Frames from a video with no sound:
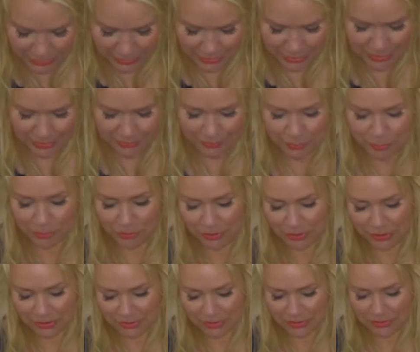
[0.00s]
I have a
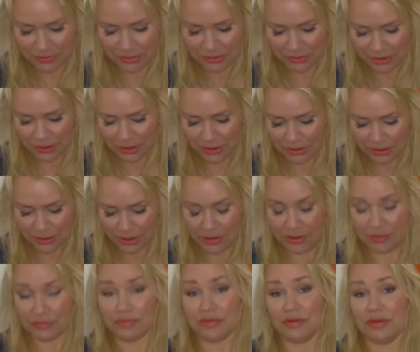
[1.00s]
product that I
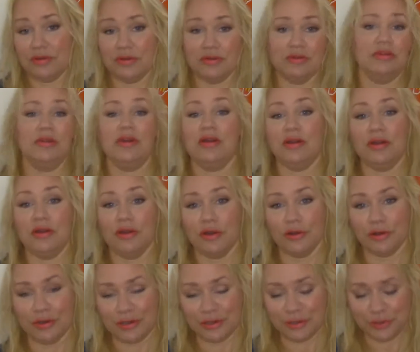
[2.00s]
have
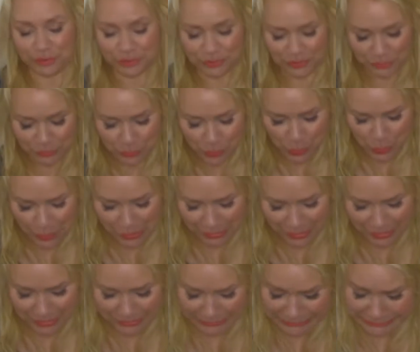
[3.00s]
hardly used at all.
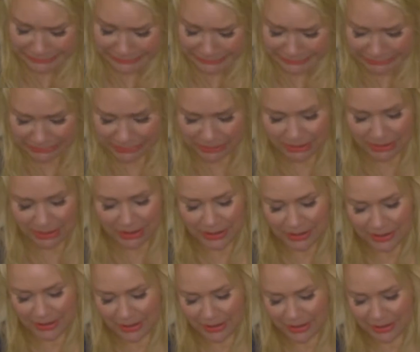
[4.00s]

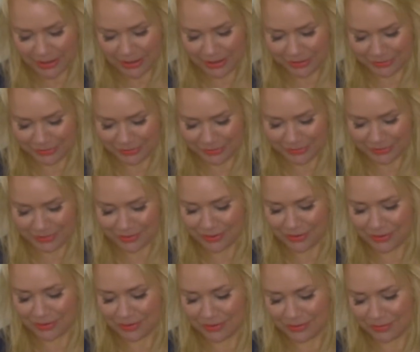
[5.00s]
It's
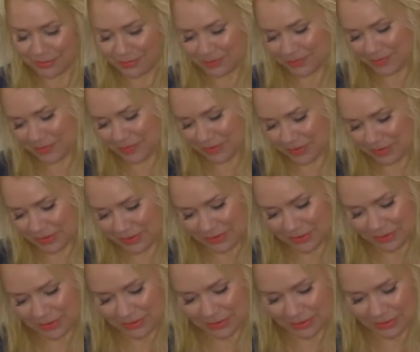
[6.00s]
the
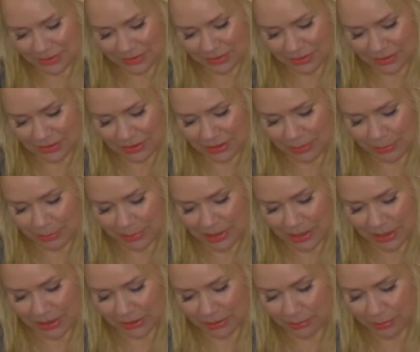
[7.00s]
lip
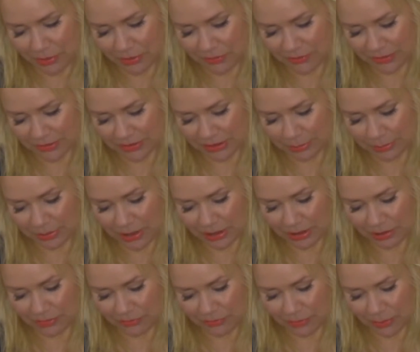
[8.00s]
liner, Perfect Lip
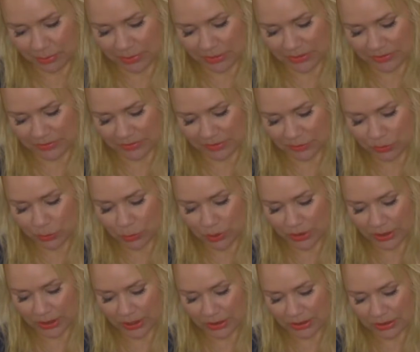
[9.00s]
Liner from
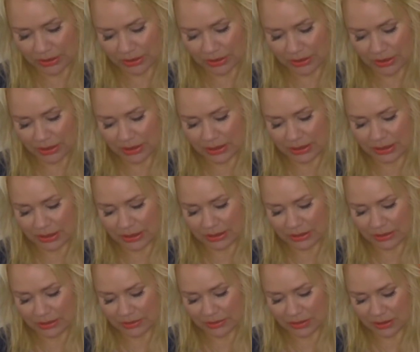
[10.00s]
Isadora,
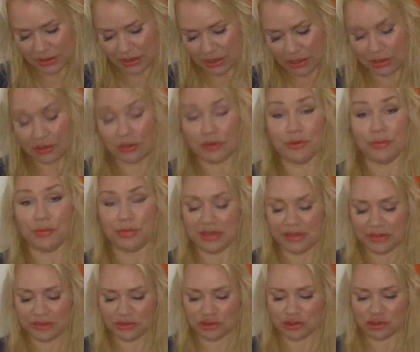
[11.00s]
in the color
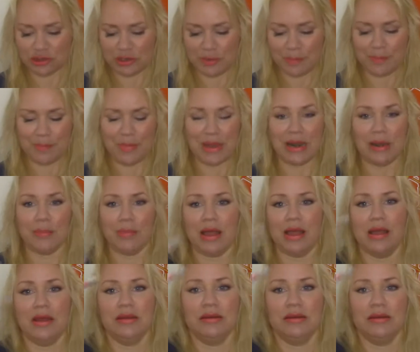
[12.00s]
Peach Melba,